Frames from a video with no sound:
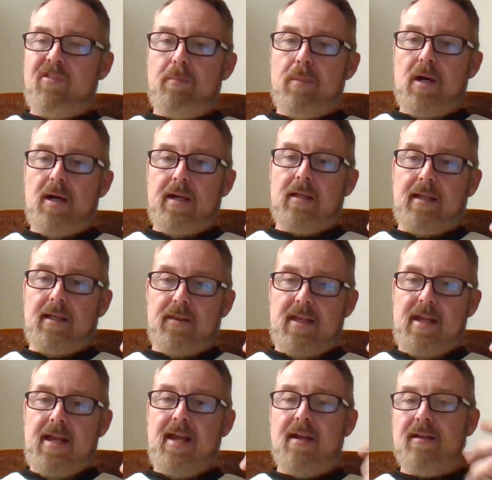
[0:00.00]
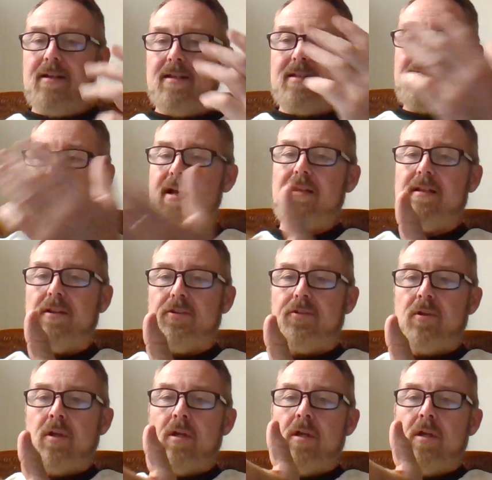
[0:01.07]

body, like the hand, can tell us